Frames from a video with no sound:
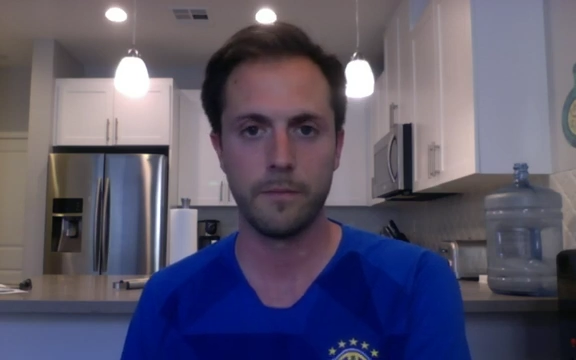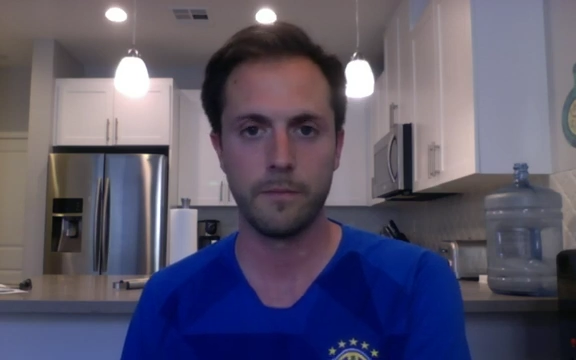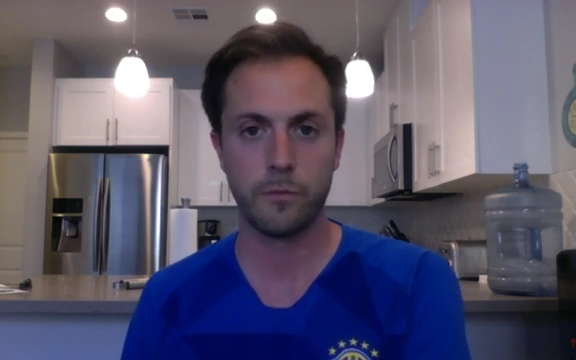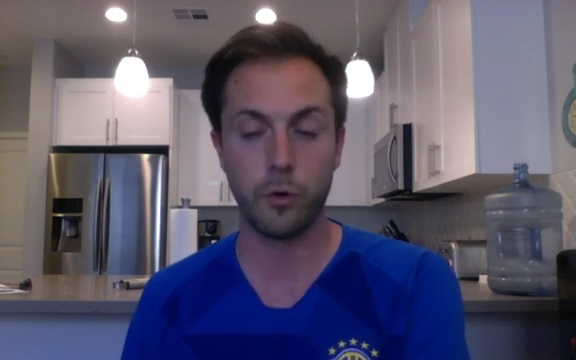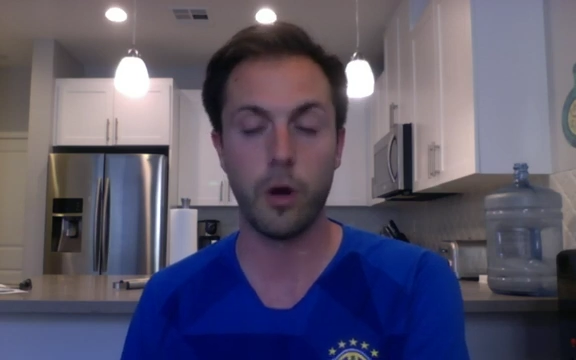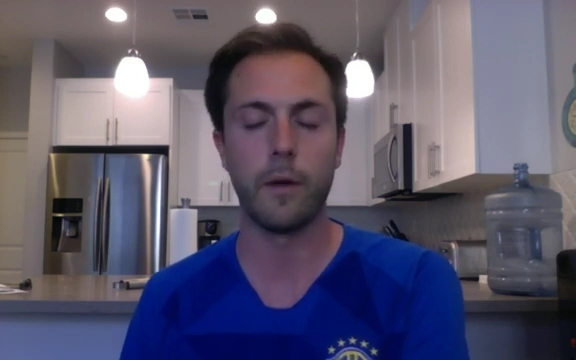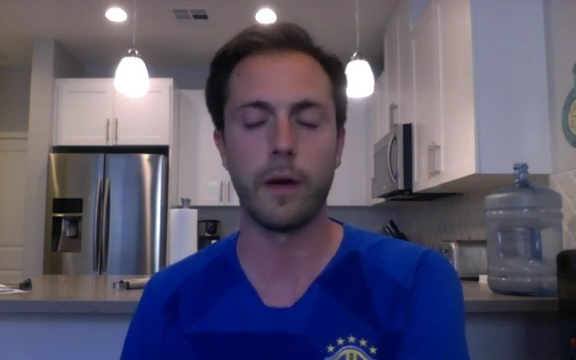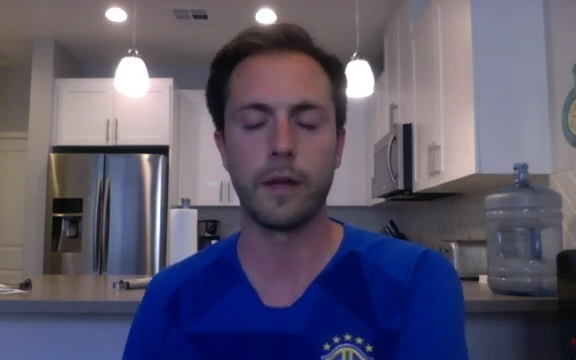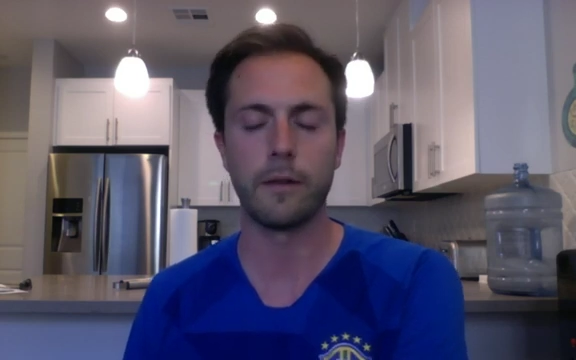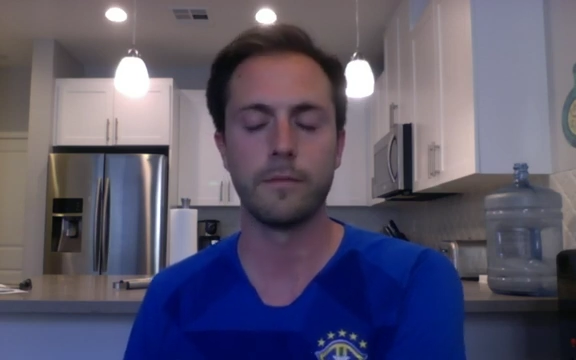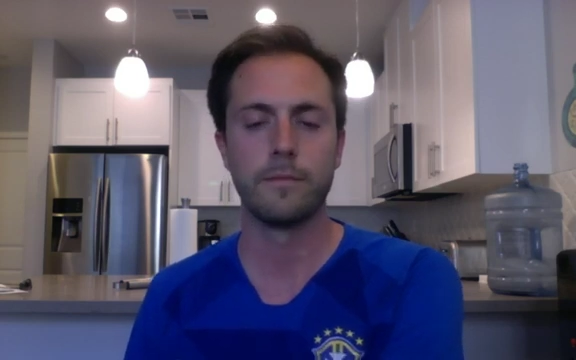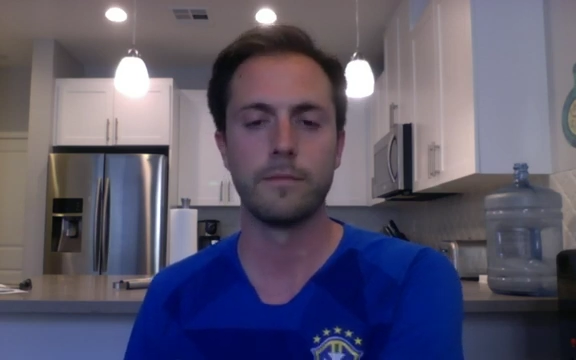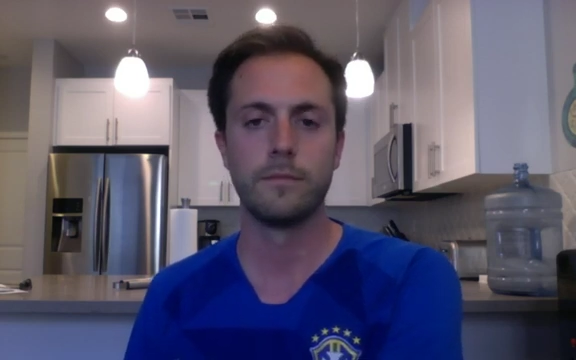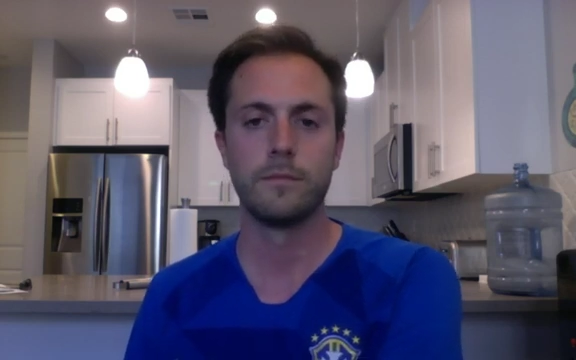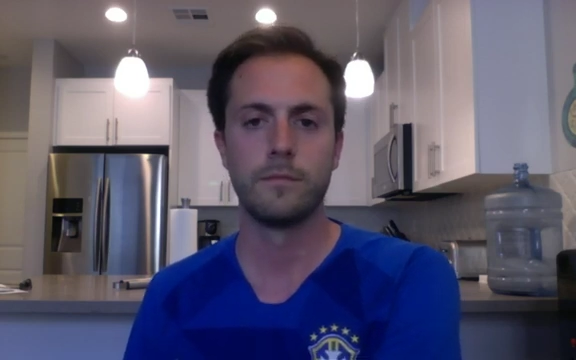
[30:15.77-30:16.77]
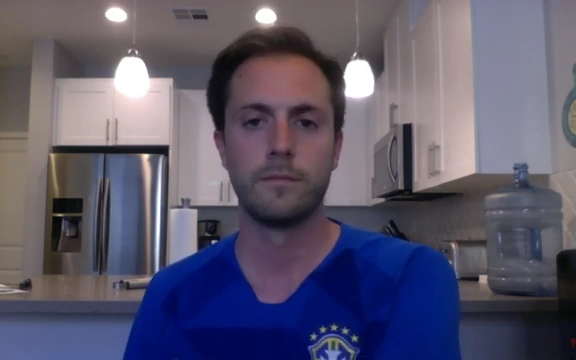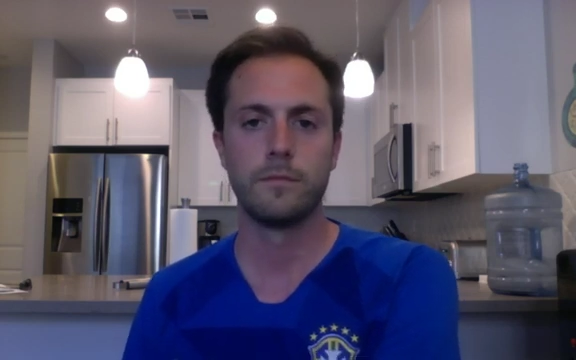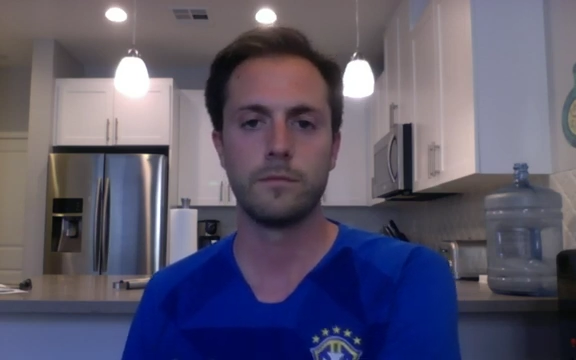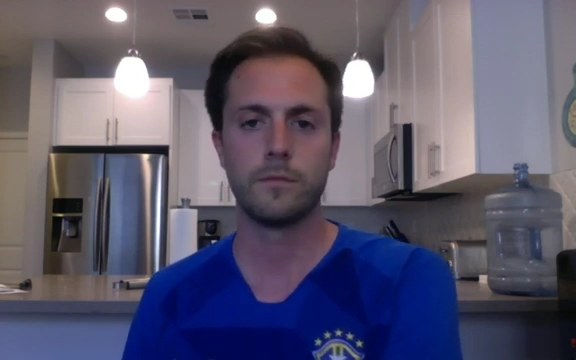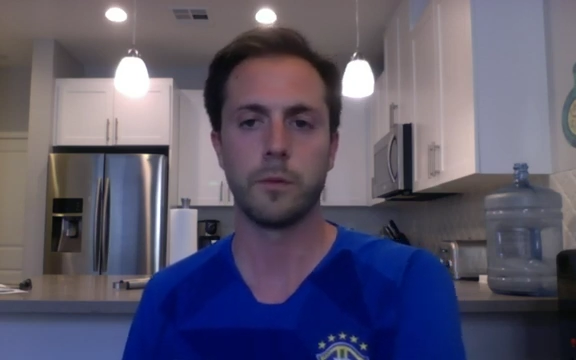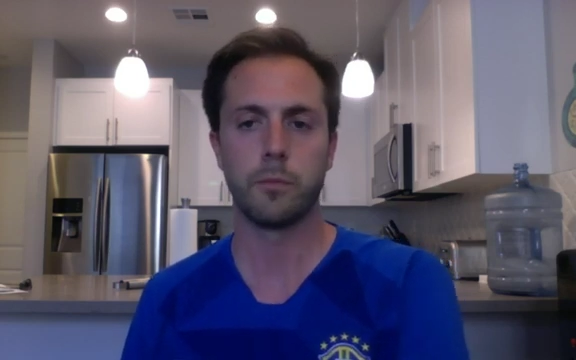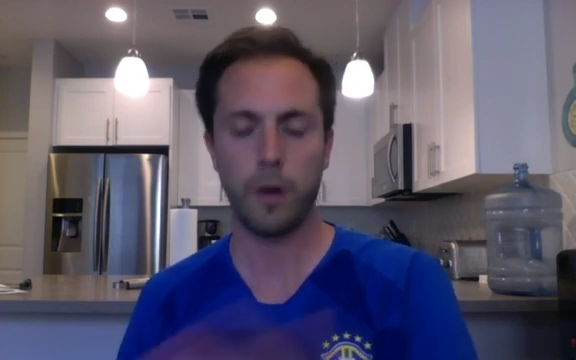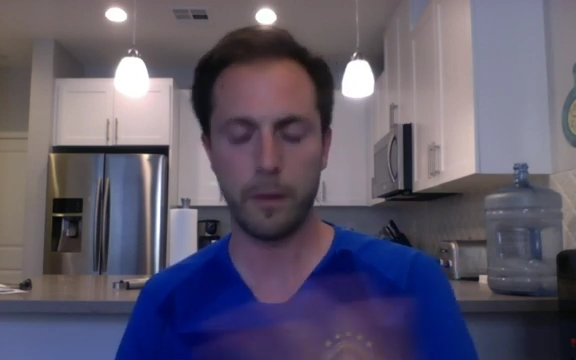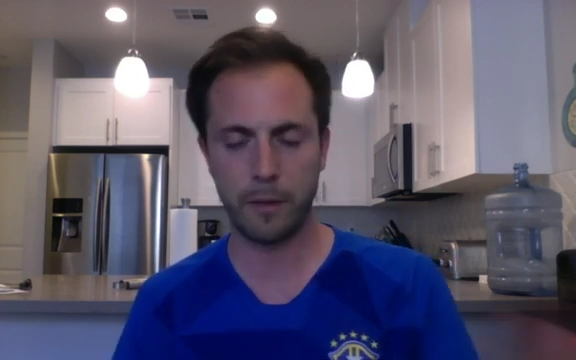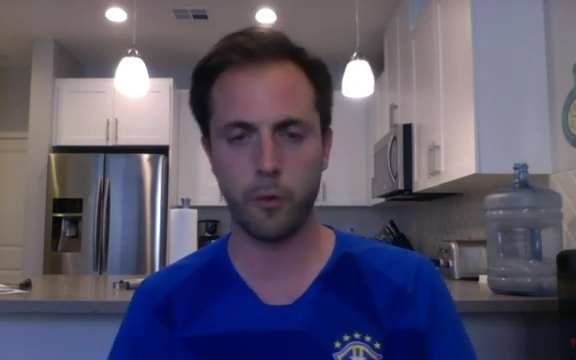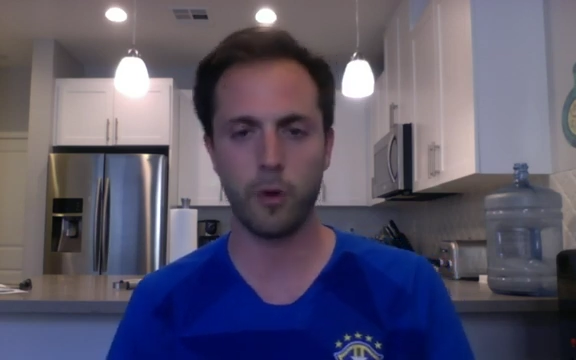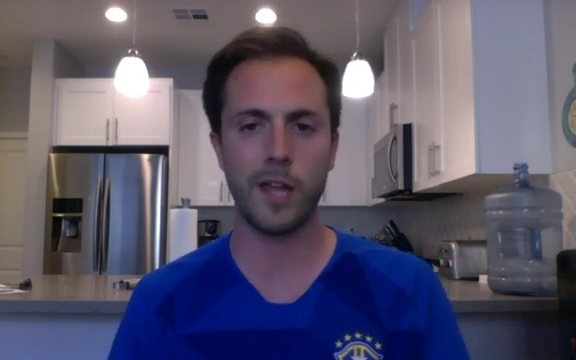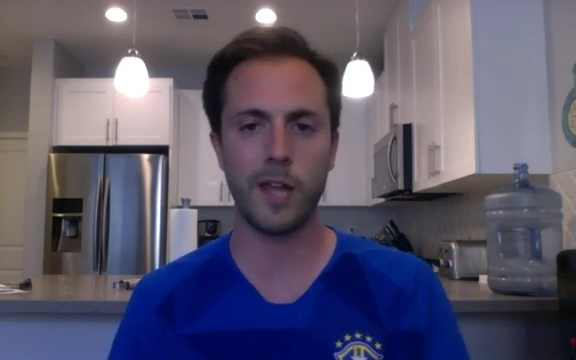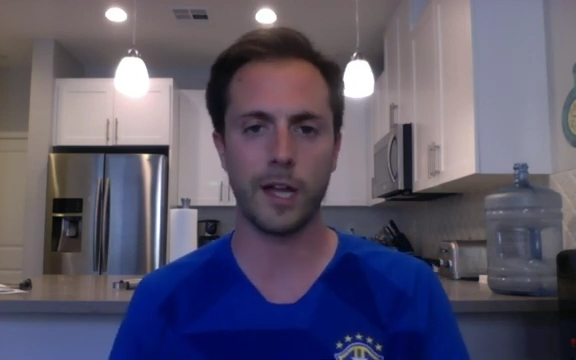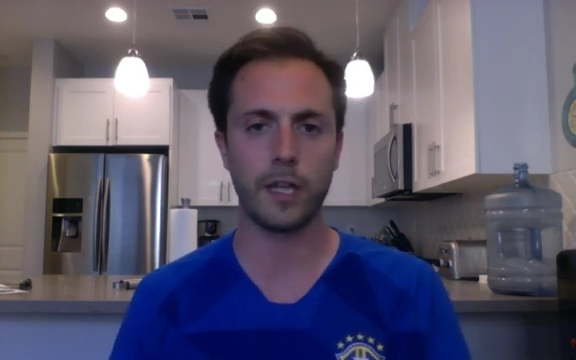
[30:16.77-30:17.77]
They're probably more
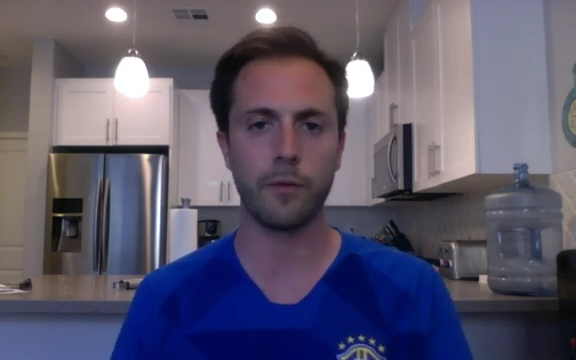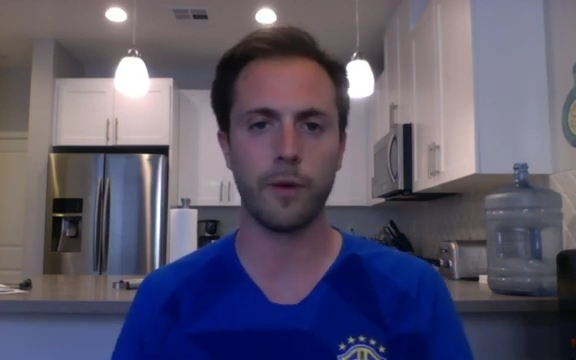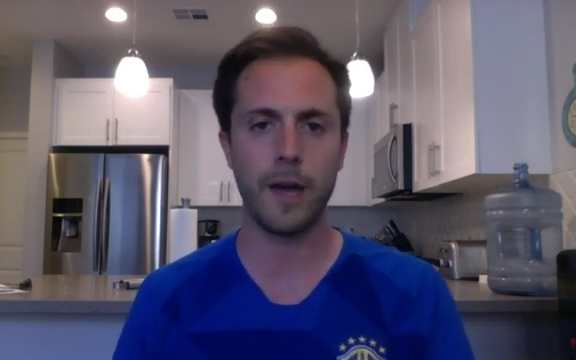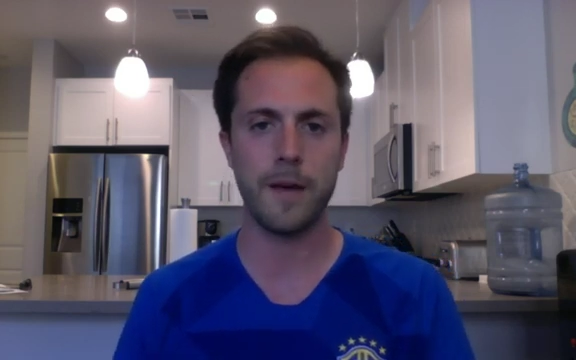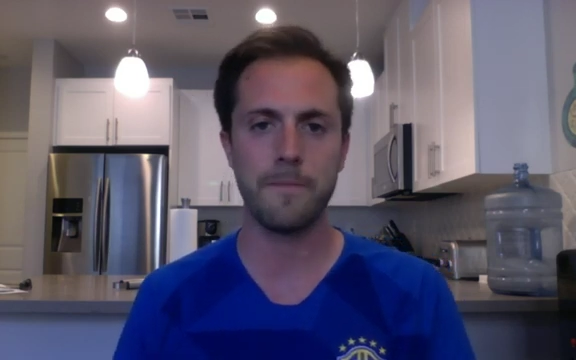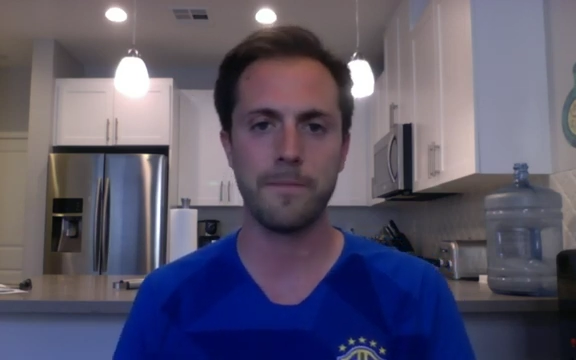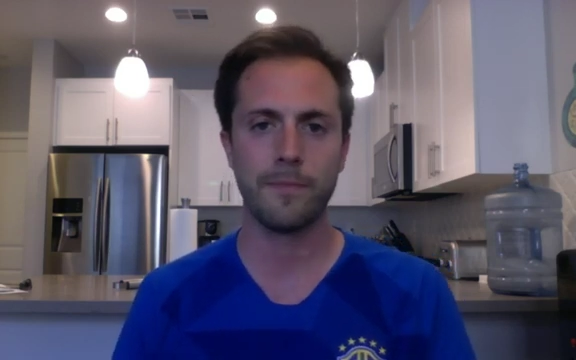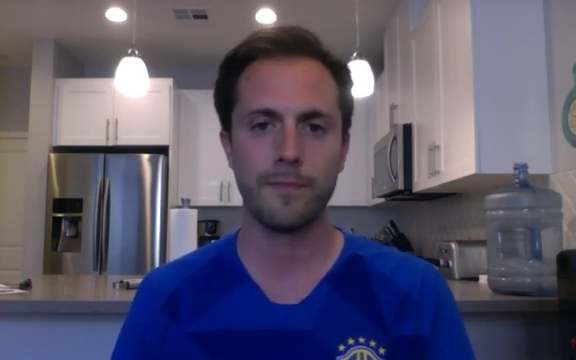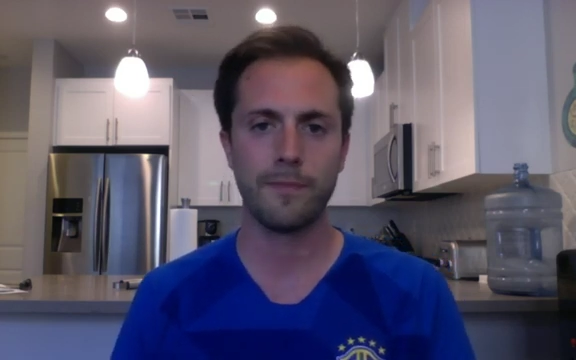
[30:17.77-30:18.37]
likely, right?